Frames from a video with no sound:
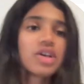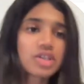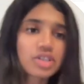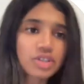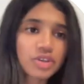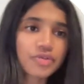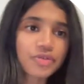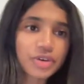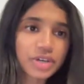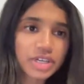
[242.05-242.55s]

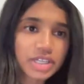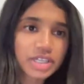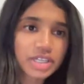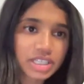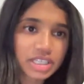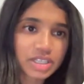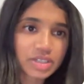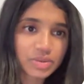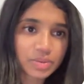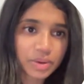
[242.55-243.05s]
So for
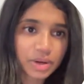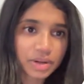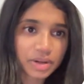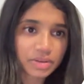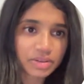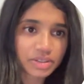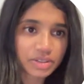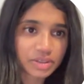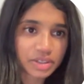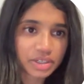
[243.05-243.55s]
instance, what
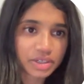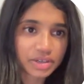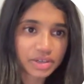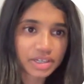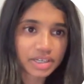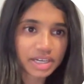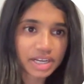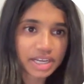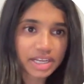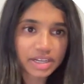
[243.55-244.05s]
I'll do here,
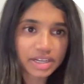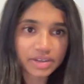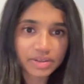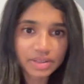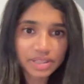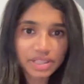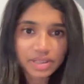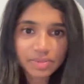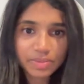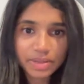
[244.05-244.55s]
and I'll
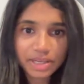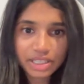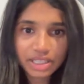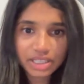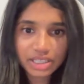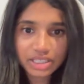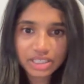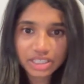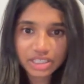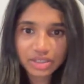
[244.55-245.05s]
explain
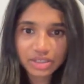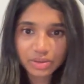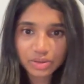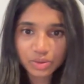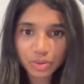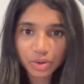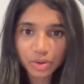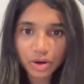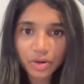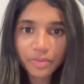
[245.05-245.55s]
this to you as
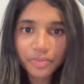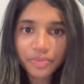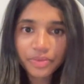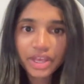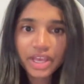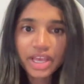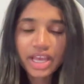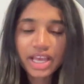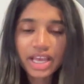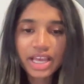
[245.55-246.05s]
well,
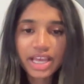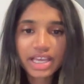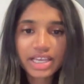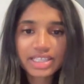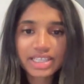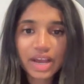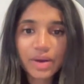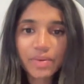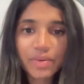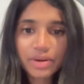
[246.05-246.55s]

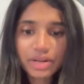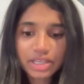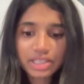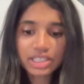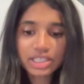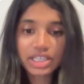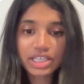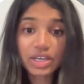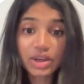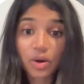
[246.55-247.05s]
is I want to
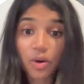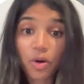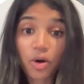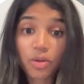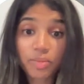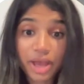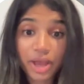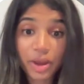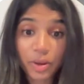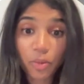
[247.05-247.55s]
see all
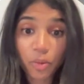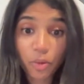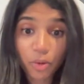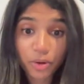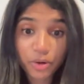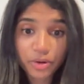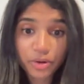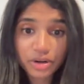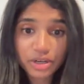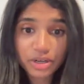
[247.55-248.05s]
my
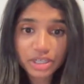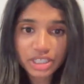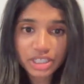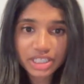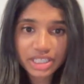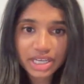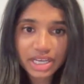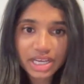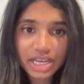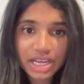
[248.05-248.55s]

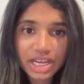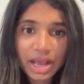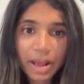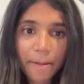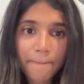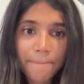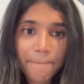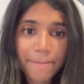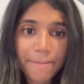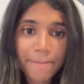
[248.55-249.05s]
orders
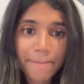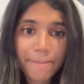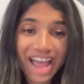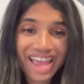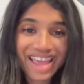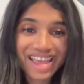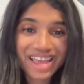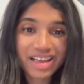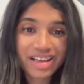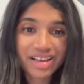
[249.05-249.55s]

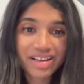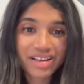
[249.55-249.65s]
by